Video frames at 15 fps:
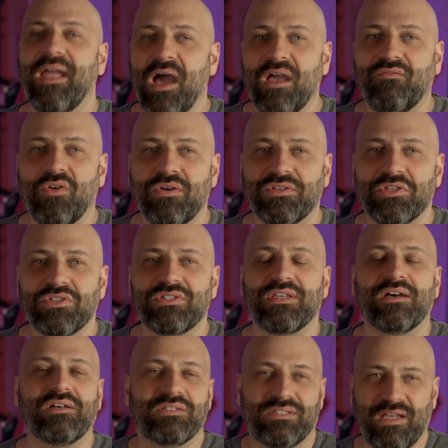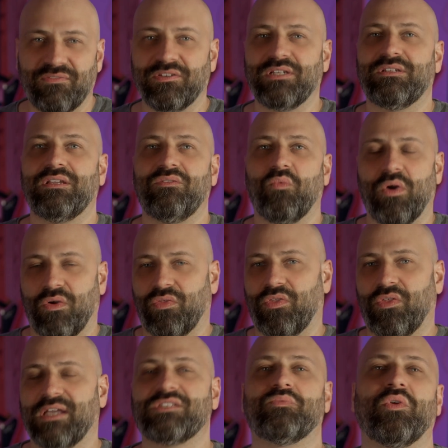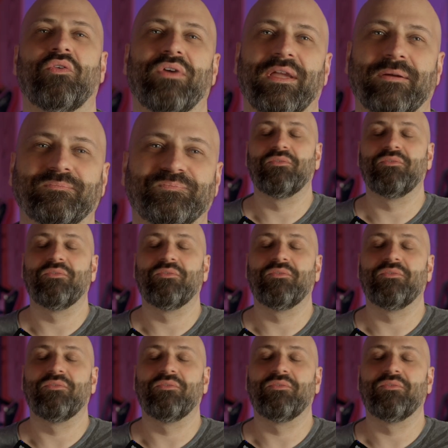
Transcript: AI voices are definitely worth exploring.